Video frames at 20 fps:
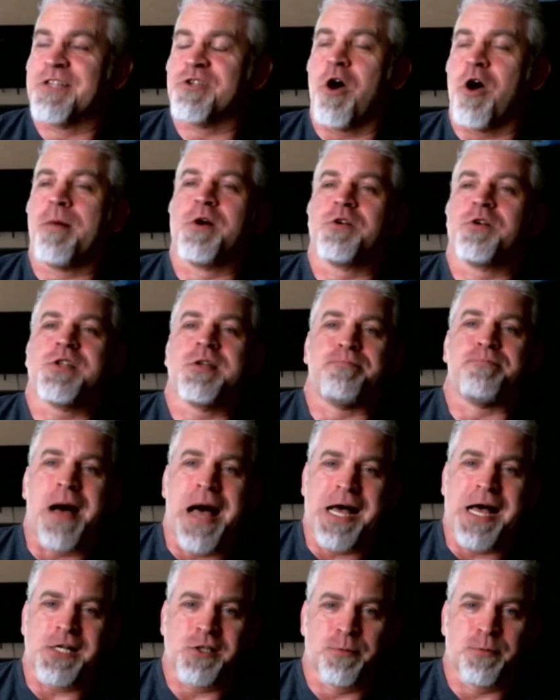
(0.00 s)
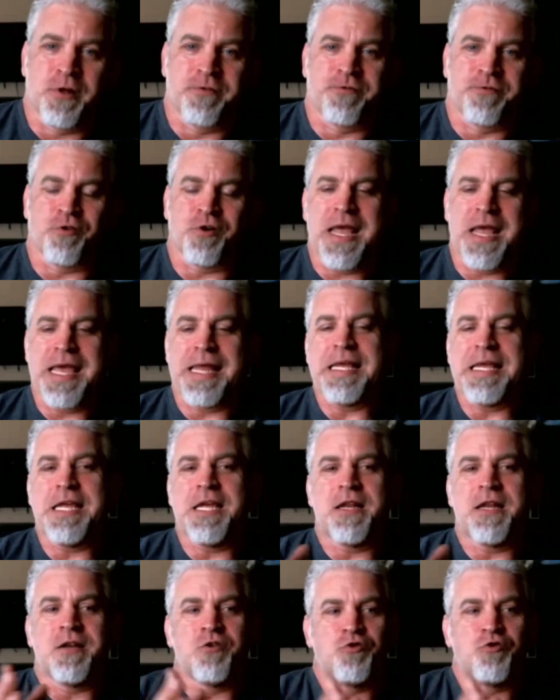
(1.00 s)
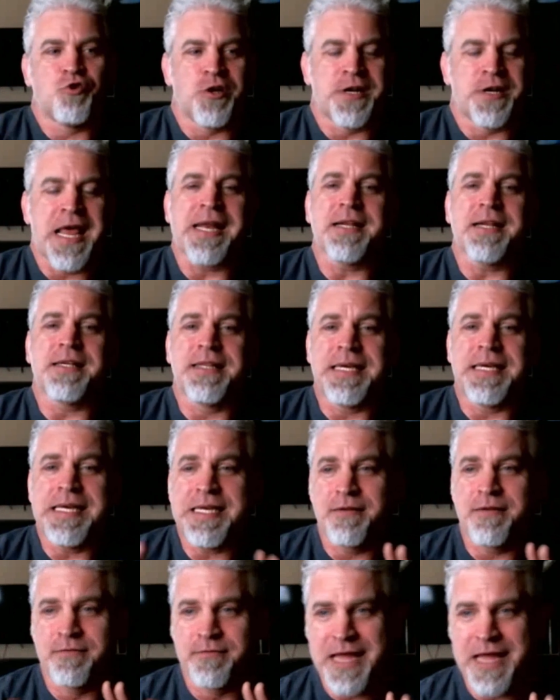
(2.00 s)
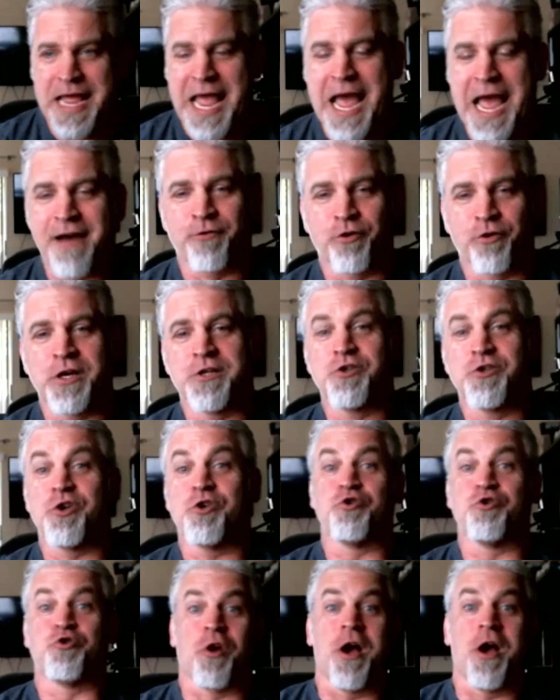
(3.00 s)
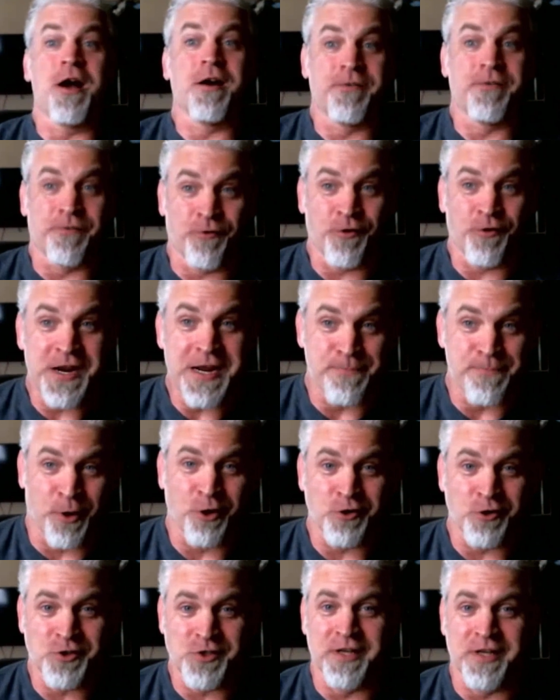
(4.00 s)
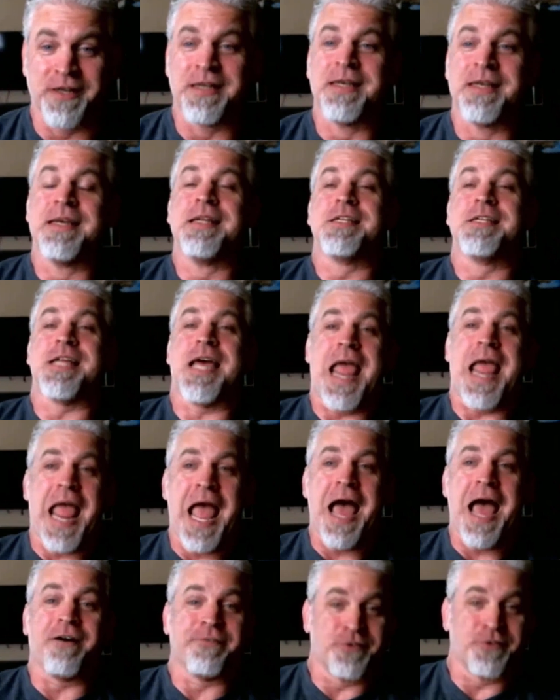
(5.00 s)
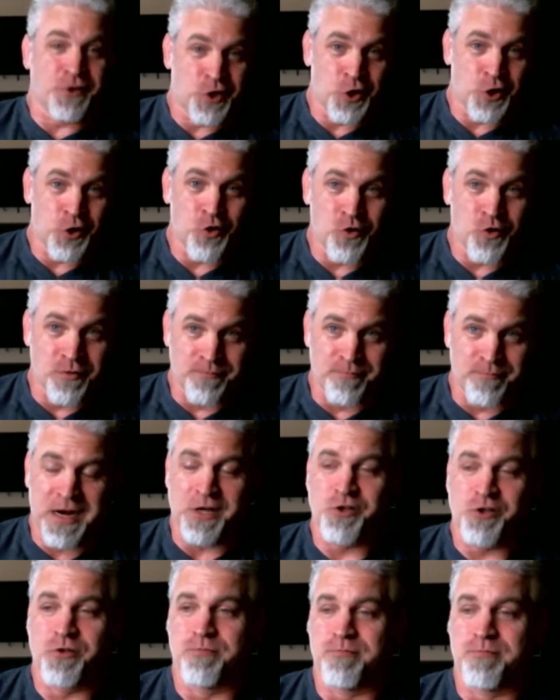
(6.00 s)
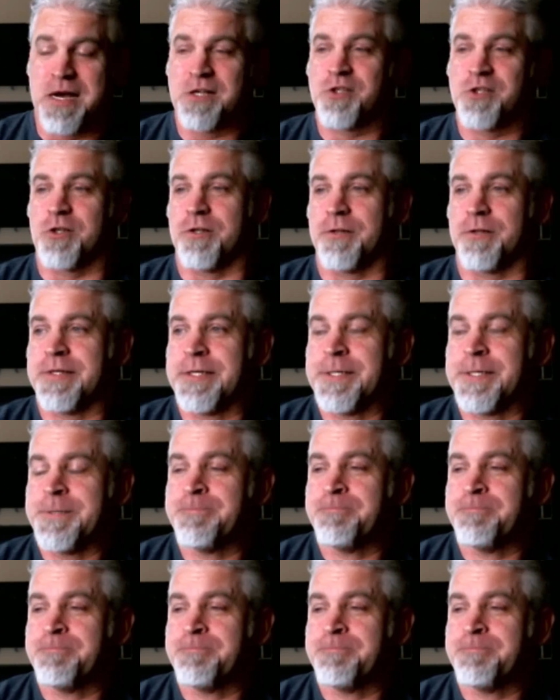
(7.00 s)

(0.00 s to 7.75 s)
It's almost impossible for any genetically average, drug-free person to have too much muscle.